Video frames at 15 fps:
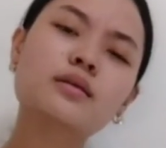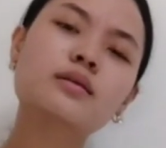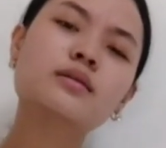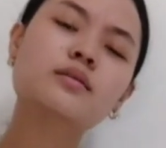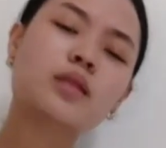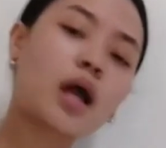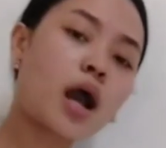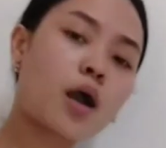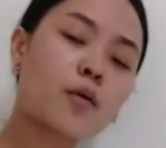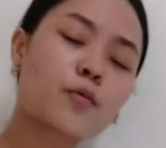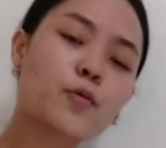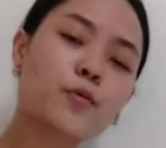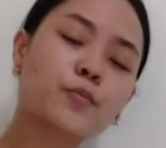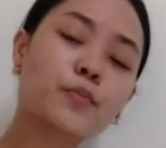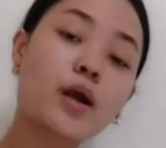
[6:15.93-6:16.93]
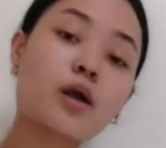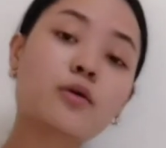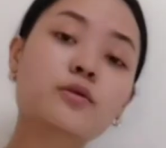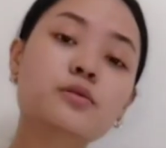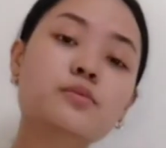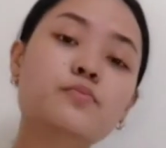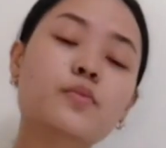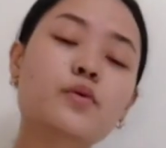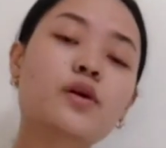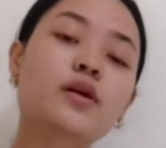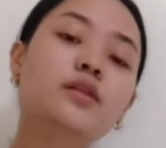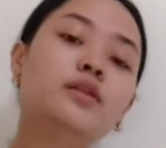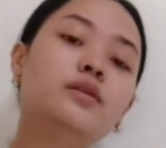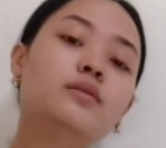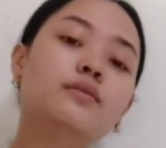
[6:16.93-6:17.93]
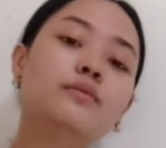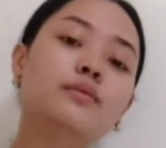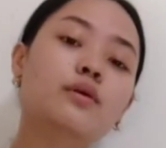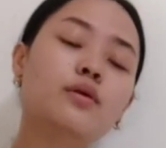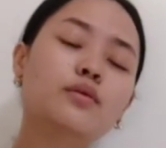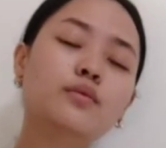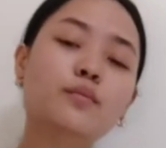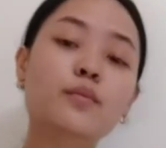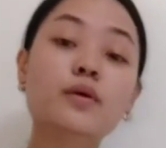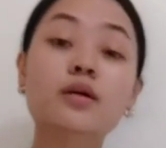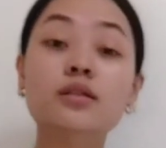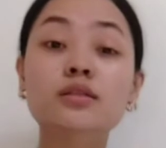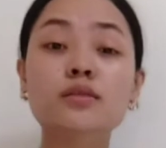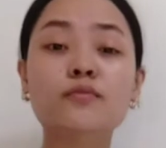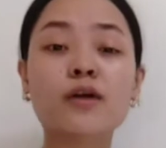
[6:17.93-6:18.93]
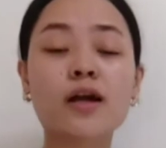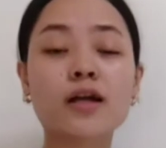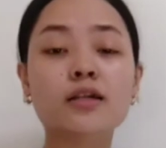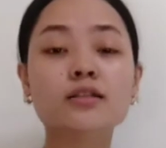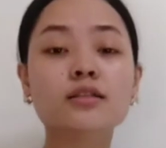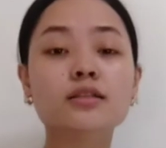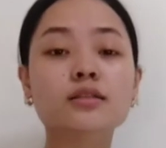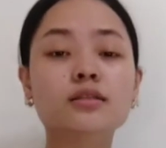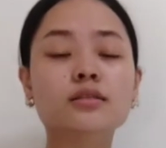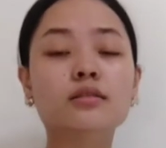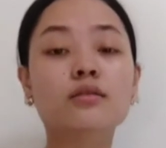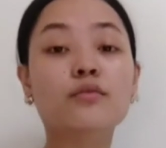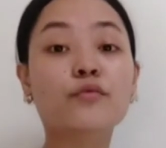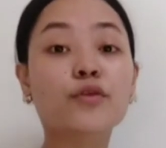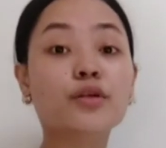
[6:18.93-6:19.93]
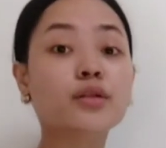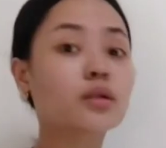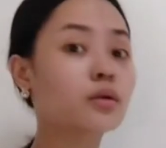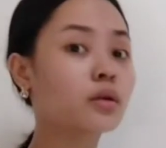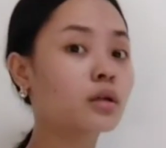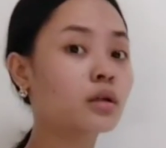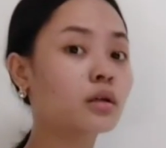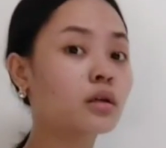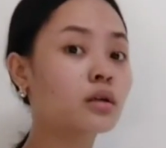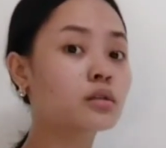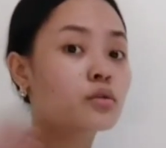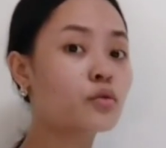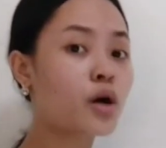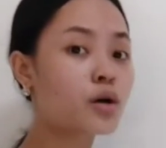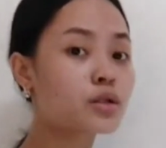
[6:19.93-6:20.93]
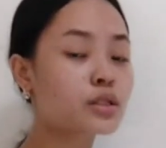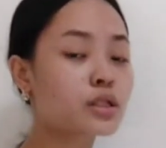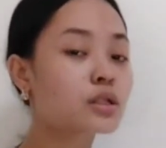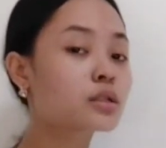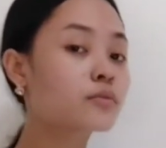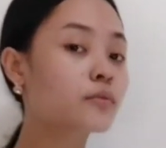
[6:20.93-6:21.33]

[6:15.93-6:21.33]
the tall tower provided optimal surveillance over the surrounding